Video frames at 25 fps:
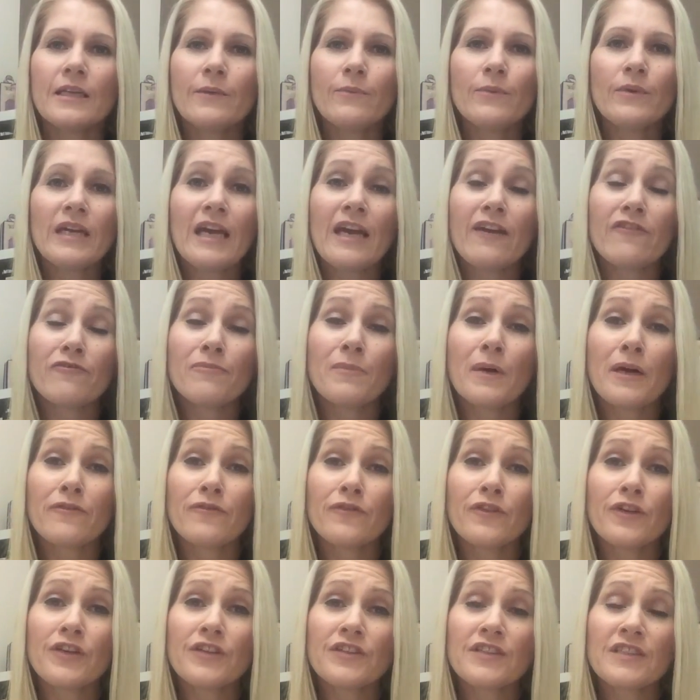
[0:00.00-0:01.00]
then we have my
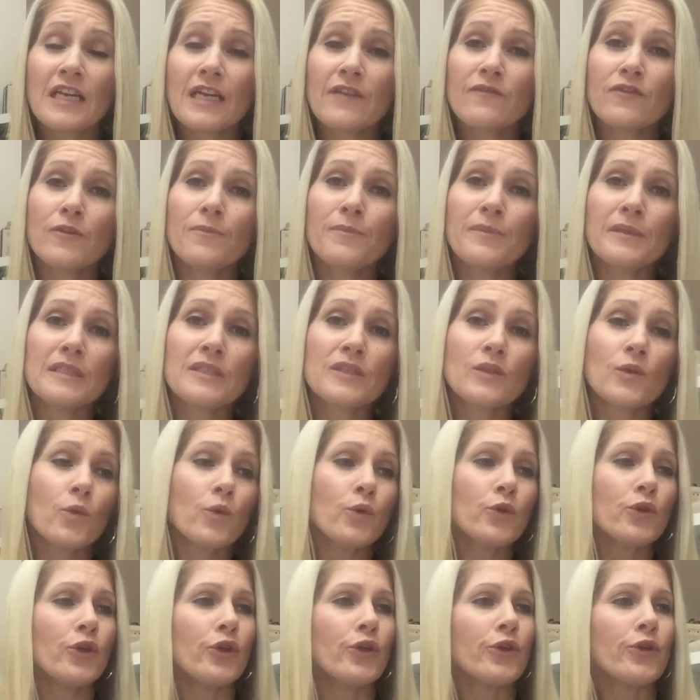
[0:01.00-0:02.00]
first ever
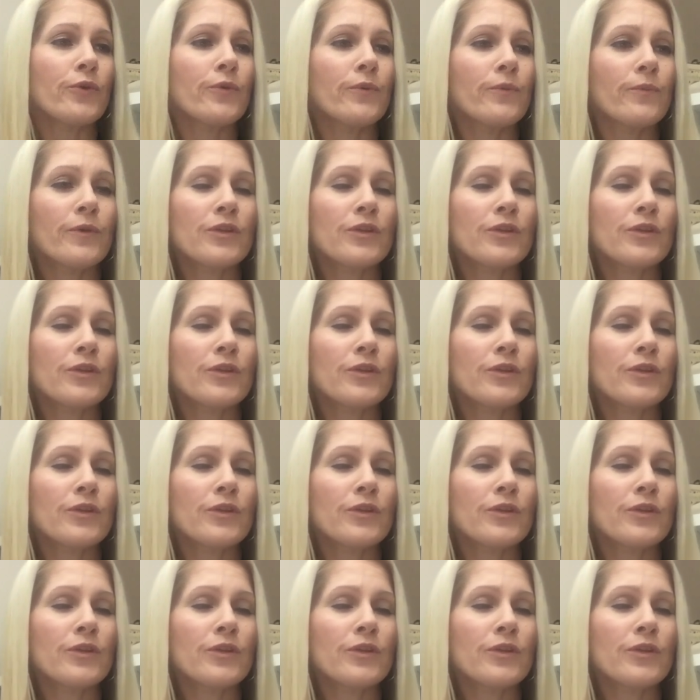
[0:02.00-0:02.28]
Biscornu,